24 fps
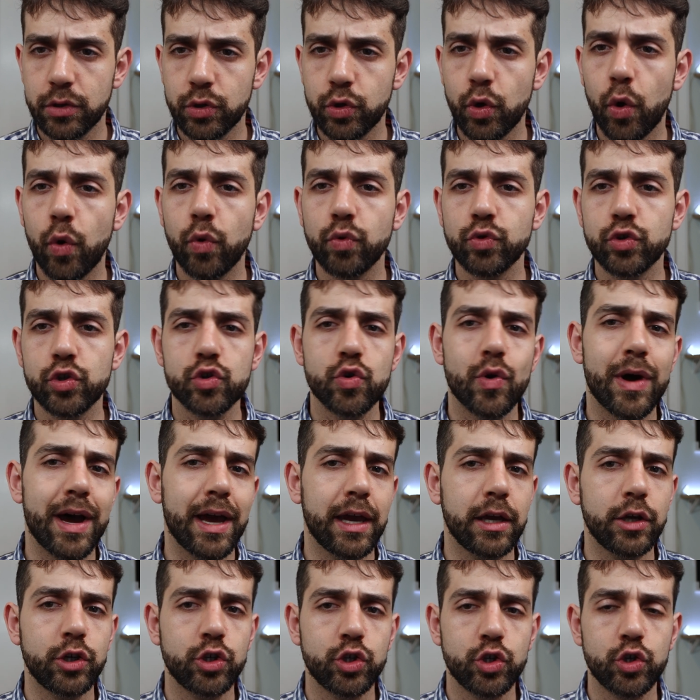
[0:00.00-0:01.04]
don't
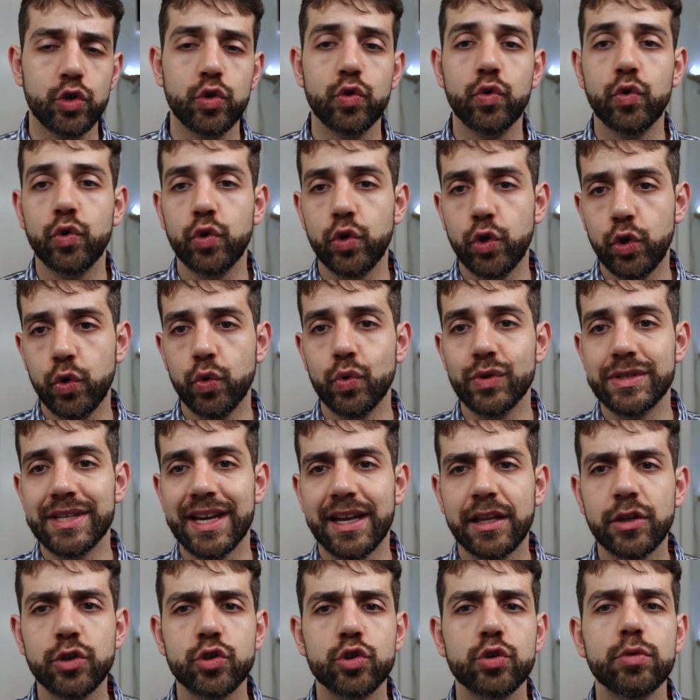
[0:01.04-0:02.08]
try to use
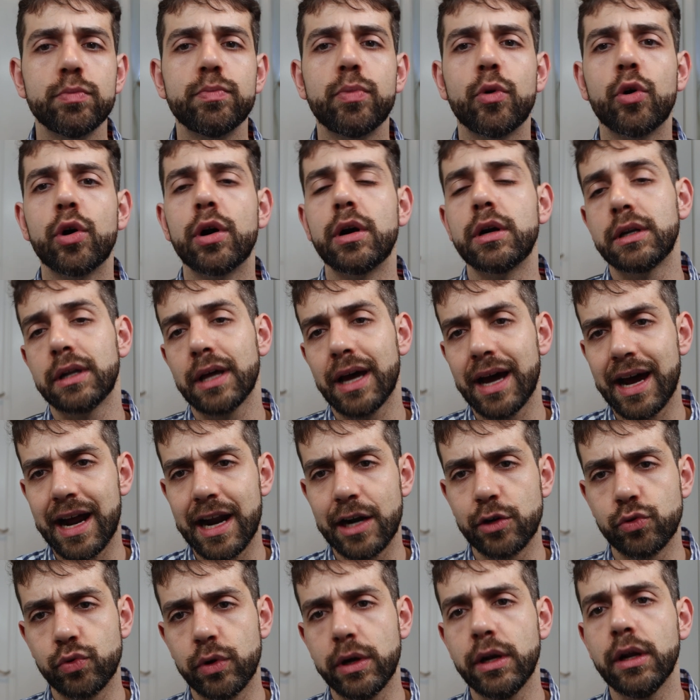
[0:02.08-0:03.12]
unsupported
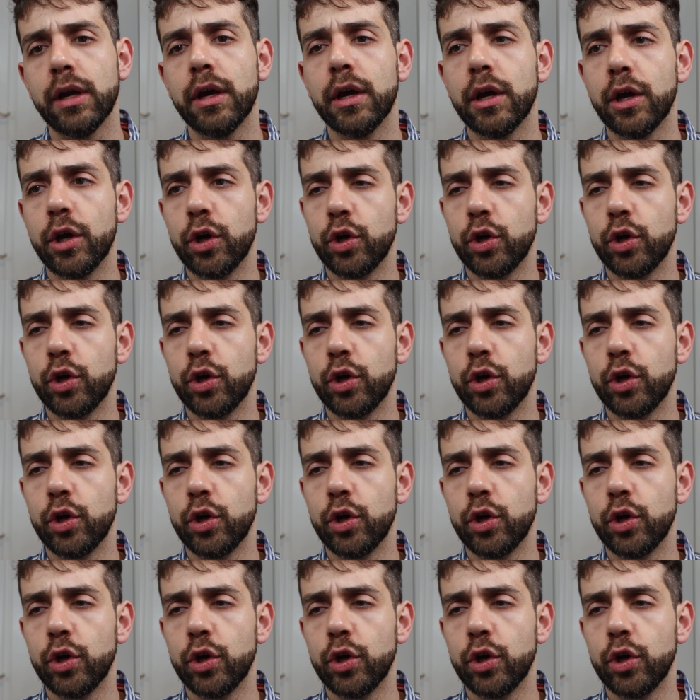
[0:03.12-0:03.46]
hardware